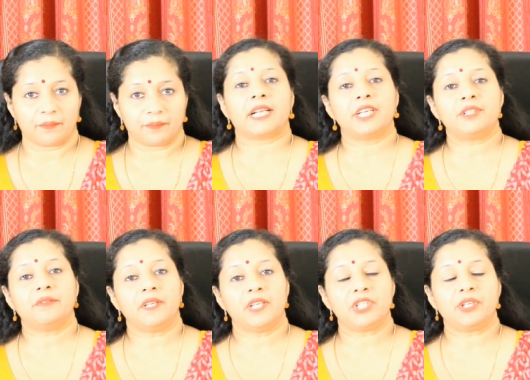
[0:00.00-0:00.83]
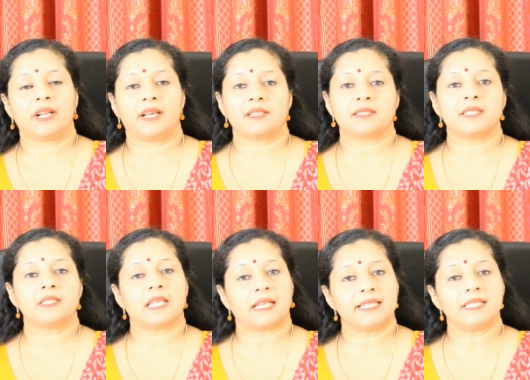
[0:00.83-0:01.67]
Try to finish your answers
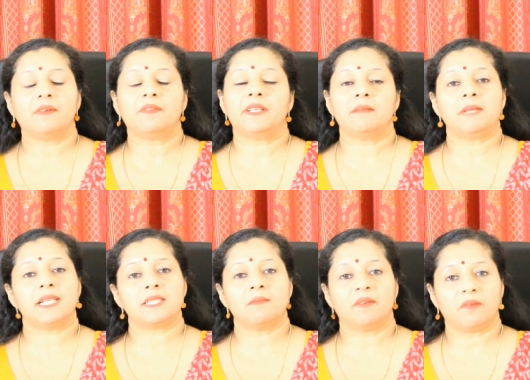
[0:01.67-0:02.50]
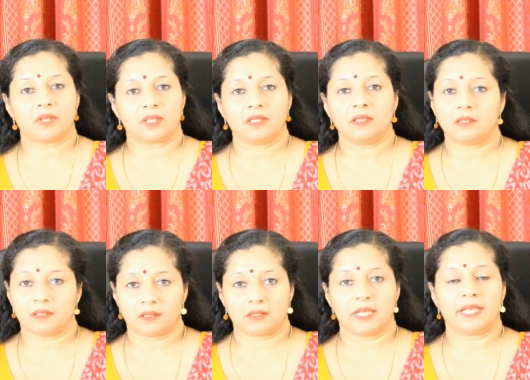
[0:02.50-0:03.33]
at least 15 minutes before the
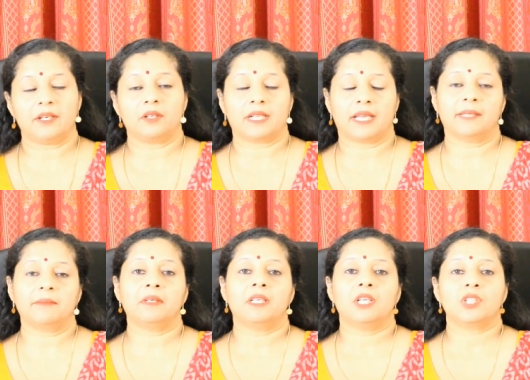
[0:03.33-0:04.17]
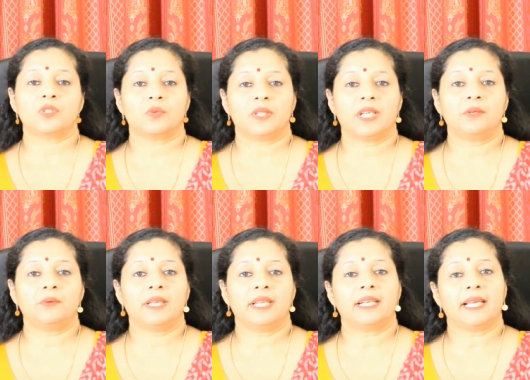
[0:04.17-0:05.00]
end time so that you
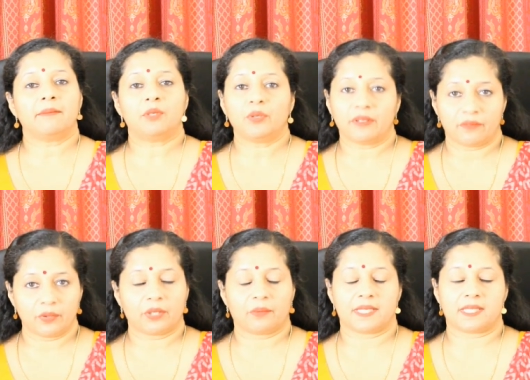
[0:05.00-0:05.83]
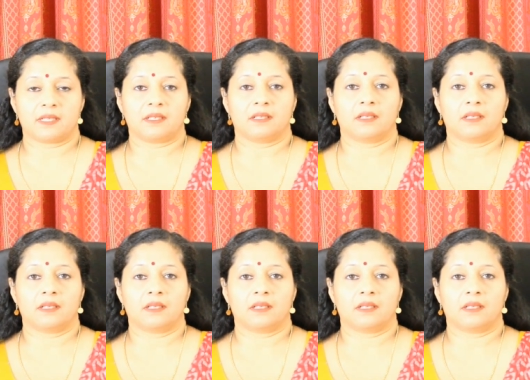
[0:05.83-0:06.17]
get time to review the question.